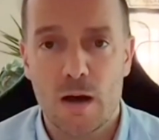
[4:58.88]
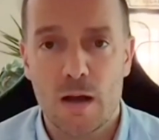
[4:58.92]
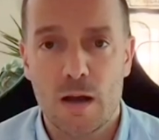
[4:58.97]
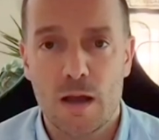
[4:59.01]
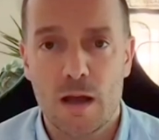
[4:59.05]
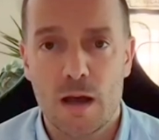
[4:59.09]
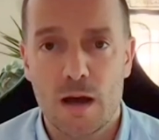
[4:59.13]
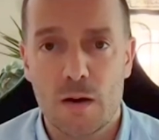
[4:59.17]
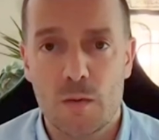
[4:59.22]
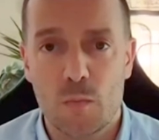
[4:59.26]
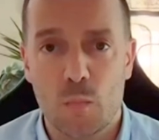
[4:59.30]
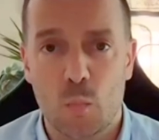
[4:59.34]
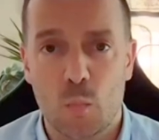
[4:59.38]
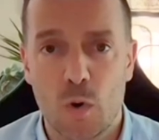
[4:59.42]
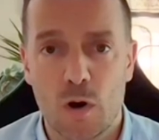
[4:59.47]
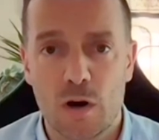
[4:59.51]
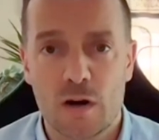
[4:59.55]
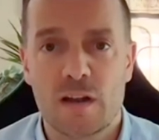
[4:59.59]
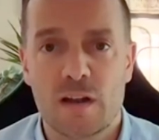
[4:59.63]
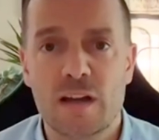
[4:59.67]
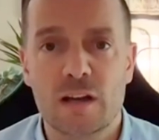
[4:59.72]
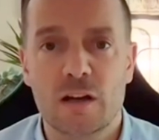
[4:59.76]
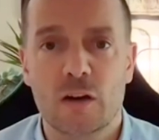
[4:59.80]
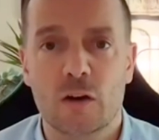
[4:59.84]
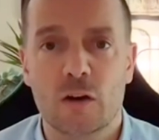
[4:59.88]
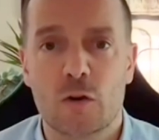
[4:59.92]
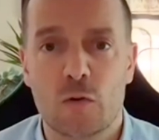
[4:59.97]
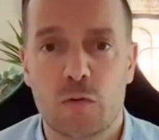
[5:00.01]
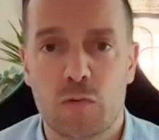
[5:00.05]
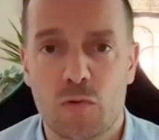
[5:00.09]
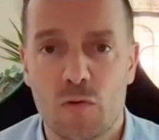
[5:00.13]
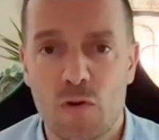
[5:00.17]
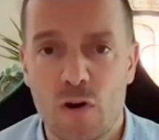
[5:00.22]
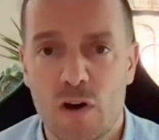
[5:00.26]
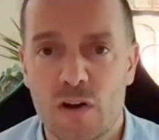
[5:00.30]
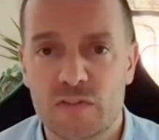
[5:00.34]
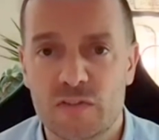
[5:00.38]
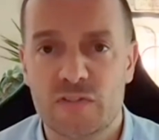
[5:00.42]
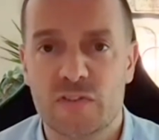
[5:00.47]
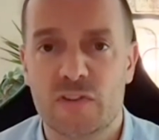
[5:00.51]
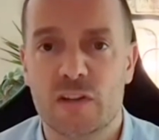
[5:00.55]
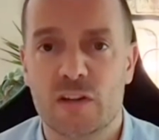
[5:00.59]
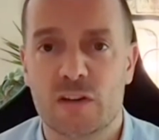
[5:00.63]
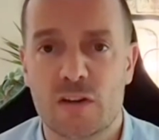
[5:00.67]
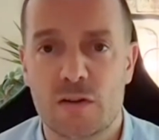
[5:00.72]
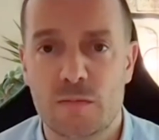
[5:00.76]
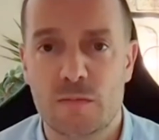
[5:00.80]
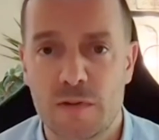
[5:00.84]
working across
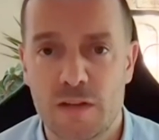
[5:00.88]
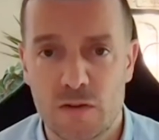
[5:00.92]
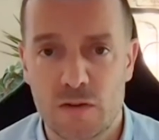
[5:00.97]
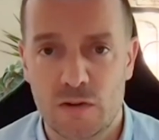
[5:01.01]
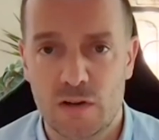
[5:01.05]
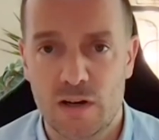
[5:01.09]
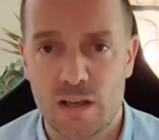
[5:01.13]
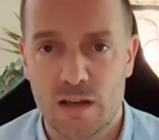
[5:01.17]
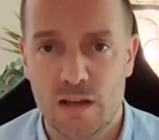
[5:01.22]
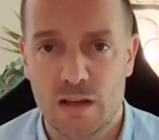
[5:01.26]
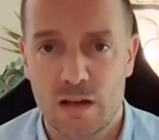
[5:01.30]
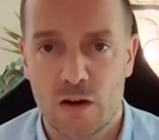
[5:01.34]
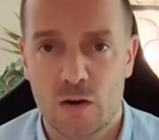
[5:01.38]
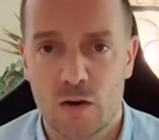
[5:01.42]
the community,